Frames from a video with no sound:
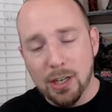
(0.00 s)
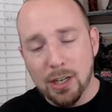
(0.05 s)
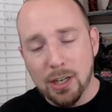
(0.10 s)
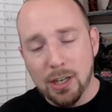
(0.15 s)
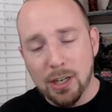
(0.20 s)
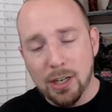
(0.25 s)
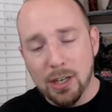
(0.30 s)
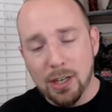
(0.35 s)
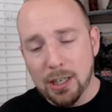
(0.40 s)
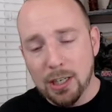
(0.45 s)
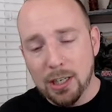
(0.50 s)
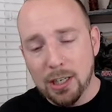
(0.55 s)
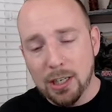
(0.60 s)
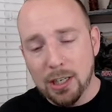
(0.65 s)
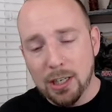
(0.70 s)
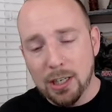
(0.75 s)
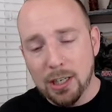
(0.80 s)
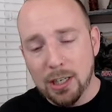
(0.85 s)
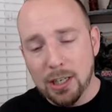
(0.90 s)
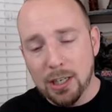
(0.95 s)
but if you watch
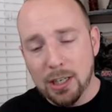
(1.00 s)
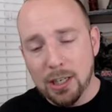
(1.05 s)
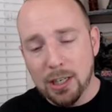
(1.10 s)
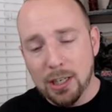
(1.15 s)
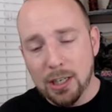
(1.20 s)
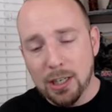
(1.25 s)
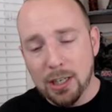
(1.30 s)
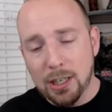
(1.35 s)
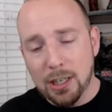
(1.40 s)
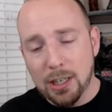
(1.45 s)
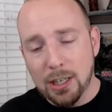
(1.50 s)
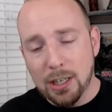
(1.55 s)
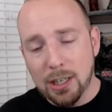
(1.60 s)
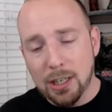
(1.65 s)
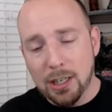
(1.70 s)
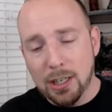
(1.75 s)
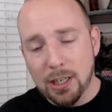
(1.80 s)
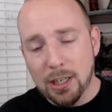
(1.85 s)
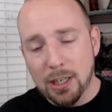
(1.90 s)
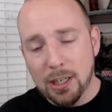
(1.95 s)
the other live stream, you'll
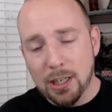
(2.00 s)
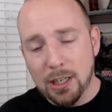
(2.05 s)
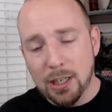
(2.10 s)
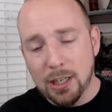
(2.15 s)
get it.